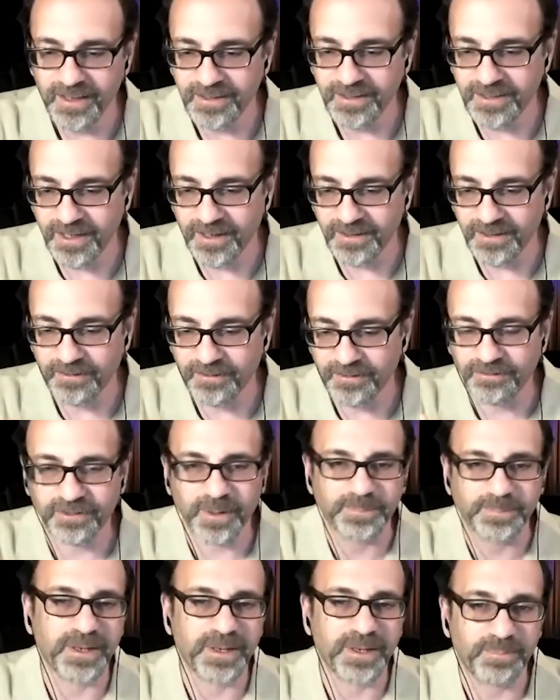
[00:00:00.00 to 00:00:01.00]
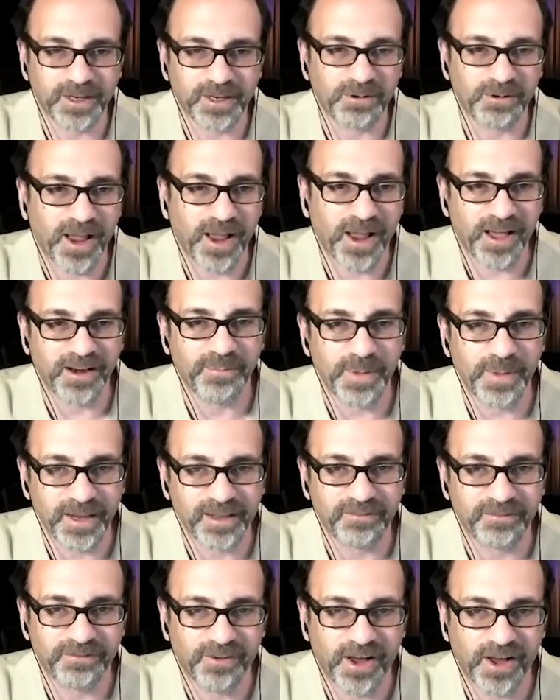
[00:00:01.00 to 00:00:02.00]
to, to flip something around and make
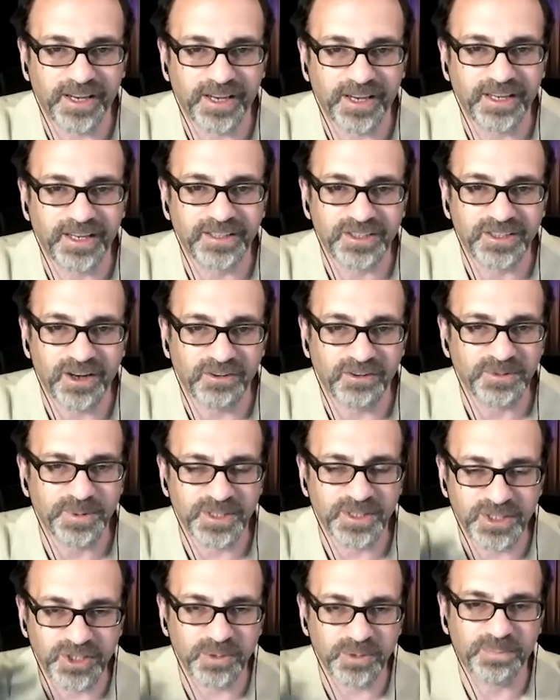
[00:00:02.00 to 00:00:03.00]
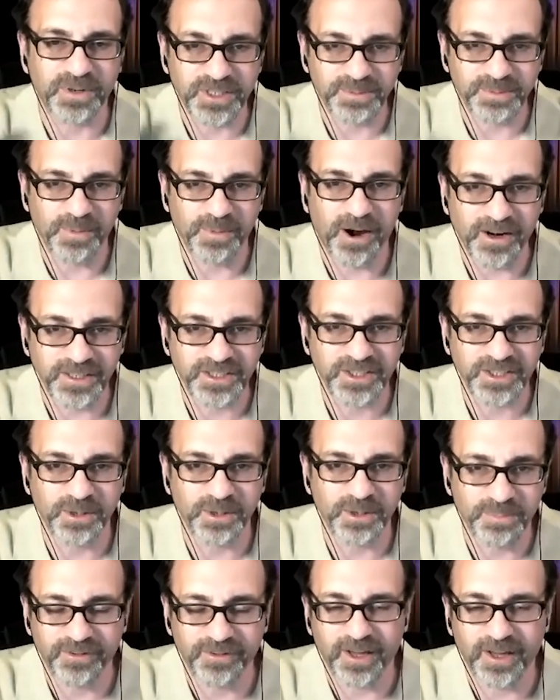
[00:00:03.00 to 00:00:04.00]
it funny and just always be super smart and
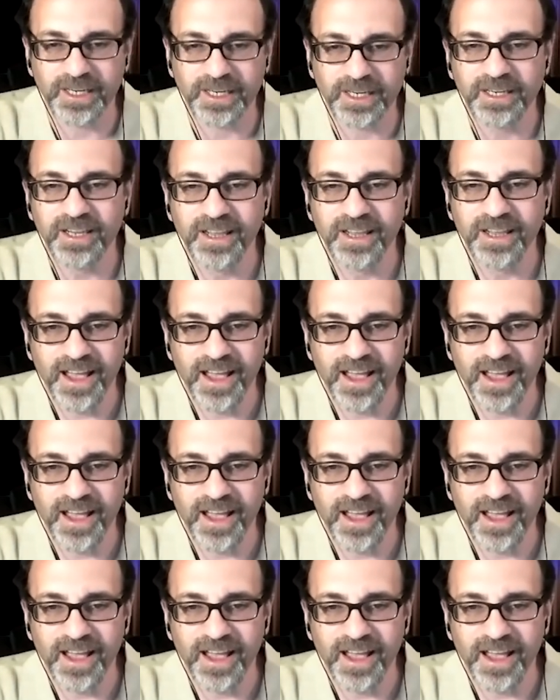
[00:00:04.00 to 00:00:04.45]
super funny.